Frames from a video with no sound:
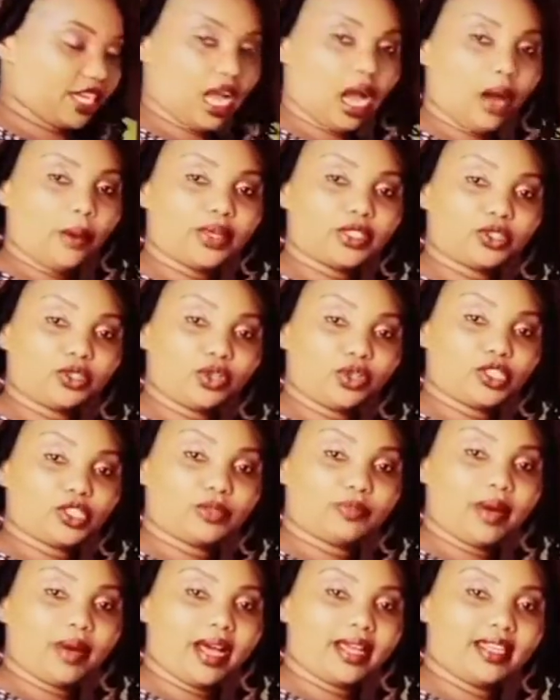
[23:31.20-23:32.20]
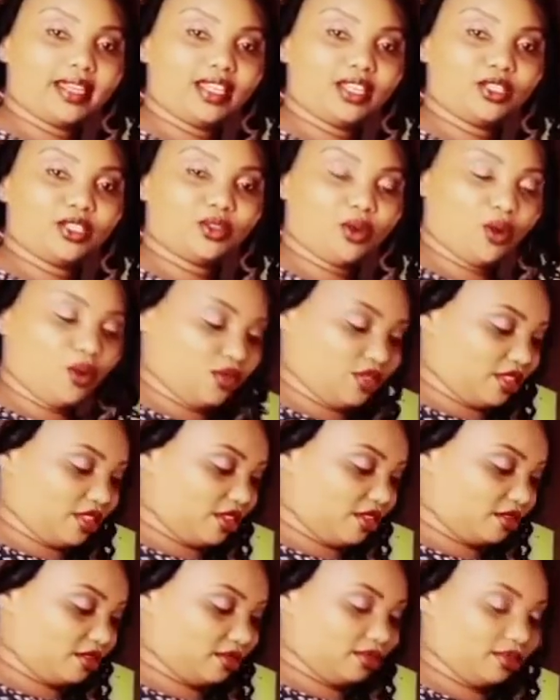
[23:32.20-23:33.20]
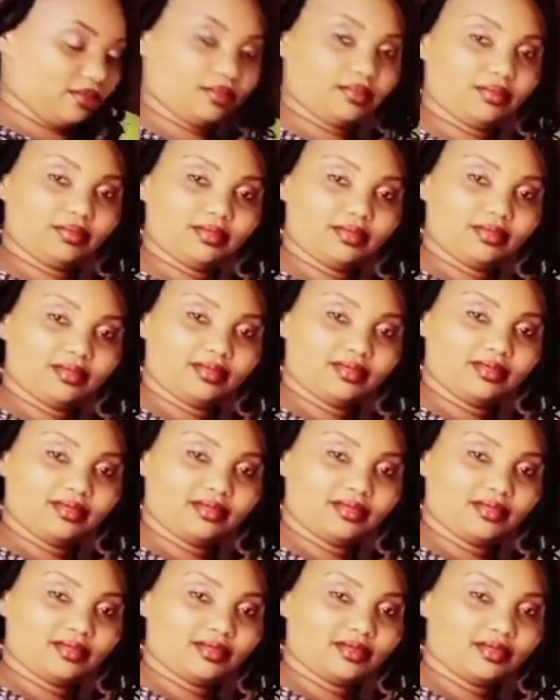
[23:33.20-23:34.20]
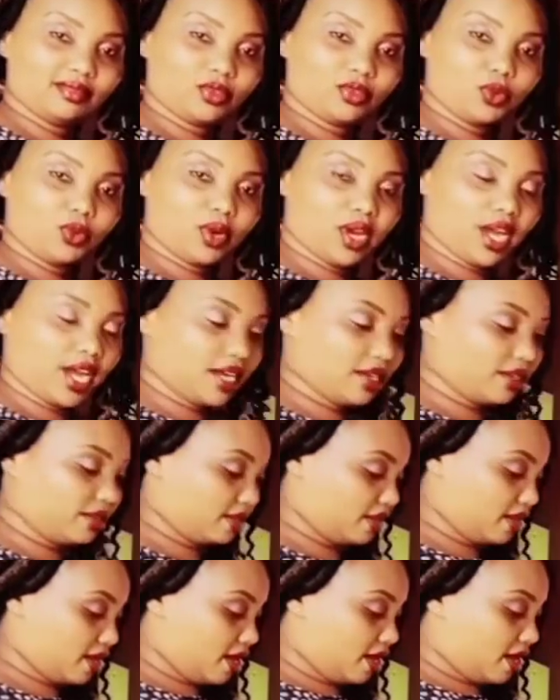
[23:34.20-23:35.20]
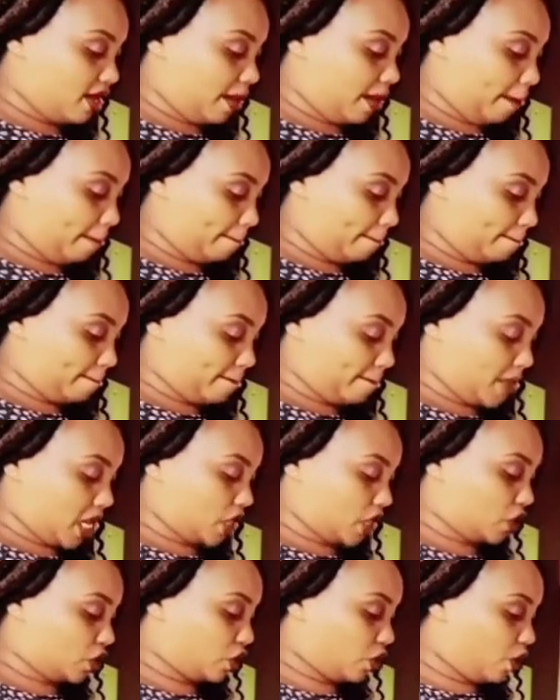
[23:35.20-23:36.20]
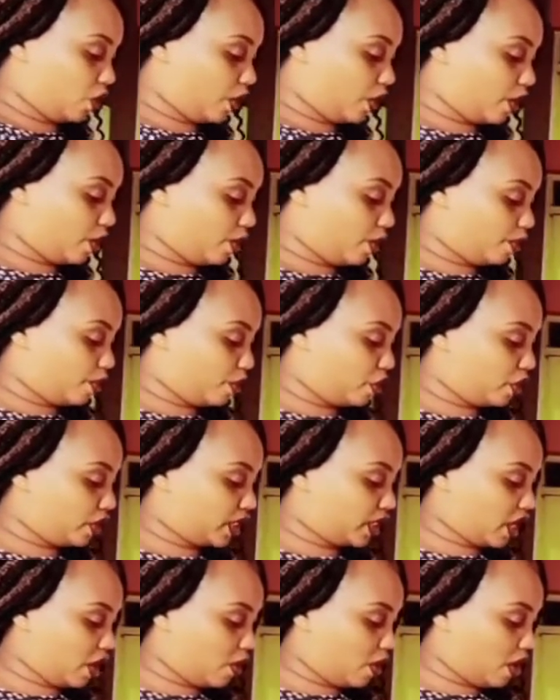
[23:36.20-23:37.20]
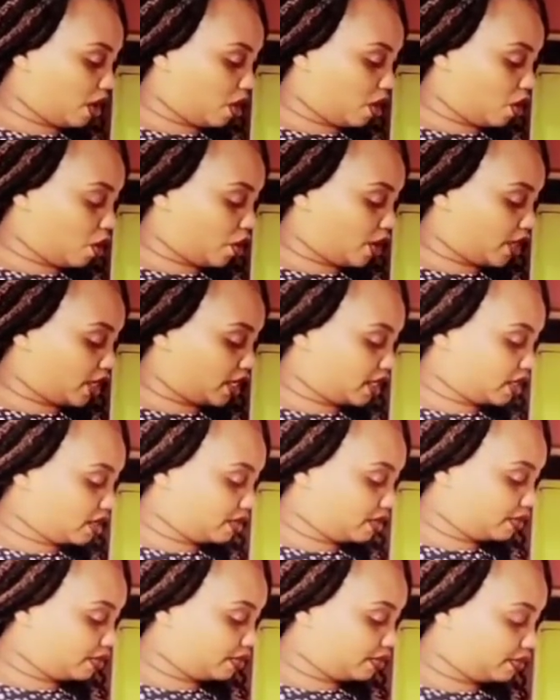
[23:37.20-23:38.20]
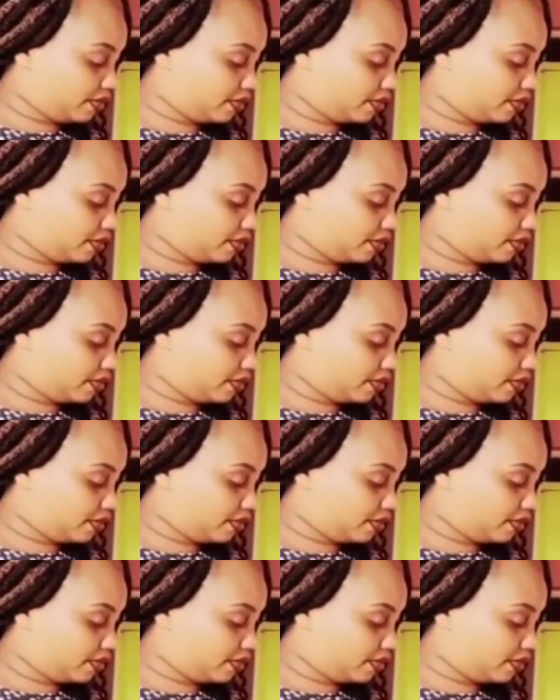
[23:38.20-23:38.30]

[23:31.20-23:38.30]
our saucepan is on the cooker. So we will put our oil.